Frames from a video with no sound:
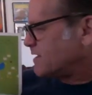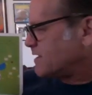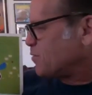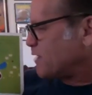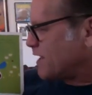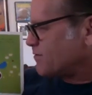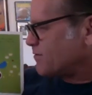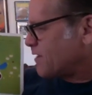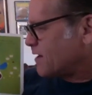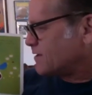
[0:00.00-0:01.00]
like playing with
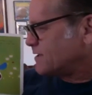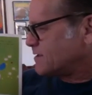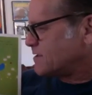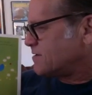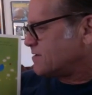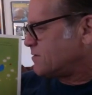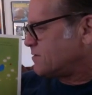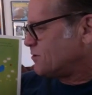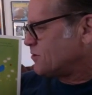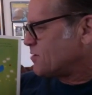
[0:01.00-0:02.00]
foxes.
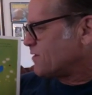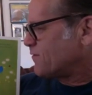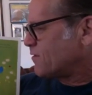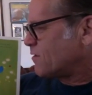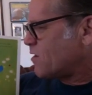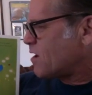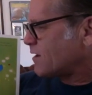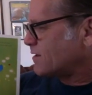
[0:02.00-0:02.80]
We're going for a walk.